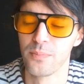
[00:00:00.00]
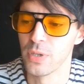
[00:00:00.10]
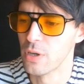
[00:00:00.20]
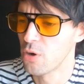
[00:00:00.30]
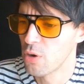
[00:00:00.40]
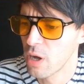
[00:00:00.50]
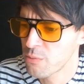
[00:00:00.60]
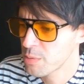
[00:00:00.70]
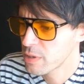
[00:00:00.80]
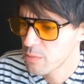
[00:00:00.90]
But oh,
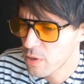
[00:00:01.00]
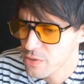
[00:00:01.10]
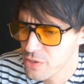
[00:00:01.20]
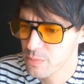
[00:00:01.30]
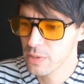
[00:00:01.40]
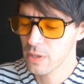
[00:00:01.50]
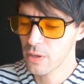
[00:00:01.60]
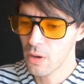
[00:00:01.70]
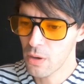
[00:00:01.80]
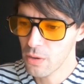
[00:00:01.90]
everybody wants to be
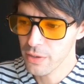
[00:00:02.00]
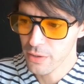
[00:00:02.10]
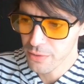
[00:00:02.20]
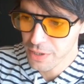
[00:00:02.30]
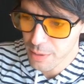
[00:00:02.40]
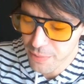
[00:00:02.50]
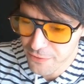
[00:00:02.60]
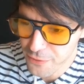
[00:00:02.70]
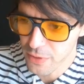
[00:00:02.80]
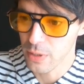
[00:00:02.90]
like, oh, you know, keep
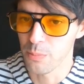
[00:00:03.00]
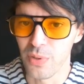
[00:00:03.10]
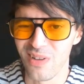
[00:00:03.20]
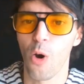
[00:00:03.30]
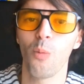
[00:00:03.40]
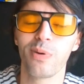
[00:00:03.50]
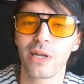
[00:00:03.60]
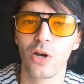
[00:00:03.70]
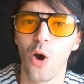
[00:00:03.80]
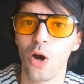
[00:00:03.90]
it for the, but
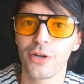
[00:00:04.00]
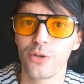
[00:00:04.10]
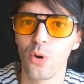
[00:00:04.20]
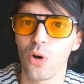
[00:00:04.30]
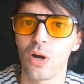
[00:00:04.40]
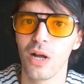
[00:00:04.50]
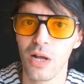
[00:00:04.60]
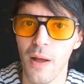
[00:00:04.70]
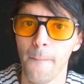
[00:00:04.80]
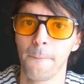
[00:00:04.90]
open a car door,
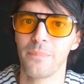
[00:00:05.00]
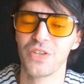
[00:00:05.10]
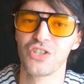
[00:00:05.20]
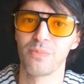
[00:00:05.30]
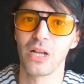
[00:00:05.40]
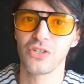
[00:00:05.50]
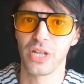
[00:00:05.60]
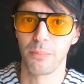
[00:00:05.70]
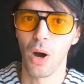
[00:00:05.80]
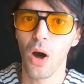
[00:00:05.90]

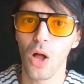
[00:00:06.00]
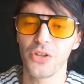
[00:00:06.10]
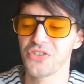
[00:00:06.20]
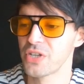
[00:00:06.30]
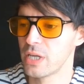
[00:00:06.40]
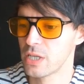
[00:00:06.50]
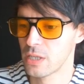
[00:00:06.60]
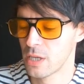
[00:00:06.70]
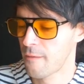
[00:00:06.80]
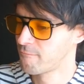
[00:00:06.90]
smells like balls.
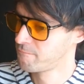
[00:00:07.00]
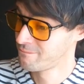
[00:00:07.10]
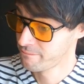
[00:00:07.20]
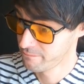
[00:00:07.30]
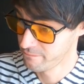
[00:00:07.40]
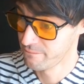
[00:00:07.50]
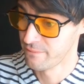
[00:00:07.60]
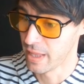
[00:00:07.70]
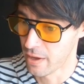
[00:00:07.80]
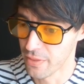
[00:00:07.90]

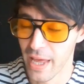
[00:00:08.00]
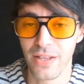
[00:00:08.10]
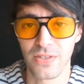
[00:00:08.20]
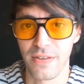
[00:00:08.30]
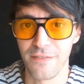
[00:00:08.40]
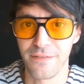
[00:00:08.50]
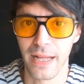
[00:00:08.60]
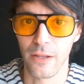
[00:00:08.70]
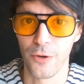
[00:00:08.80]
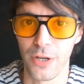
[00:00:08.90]
Now that's a
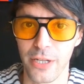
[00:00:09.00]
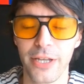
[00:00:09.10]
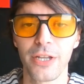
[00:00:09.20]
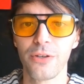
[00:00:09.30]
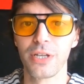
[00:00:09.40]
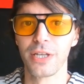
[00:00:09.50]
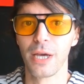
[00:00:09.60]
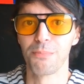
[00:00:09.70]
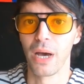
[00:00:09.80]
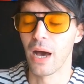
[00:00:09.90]
fellow or a lady you can
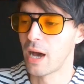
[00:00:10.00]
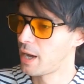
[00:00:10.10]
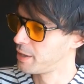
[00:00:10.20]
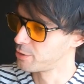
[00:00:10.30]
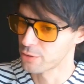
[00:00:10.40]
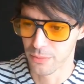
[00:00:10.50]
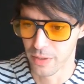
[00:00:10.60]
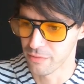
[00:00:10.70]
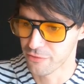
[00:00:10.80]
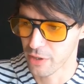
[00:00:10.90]
get behind or
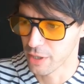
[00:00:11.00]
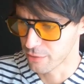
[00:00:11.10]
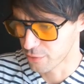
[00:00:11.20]
in front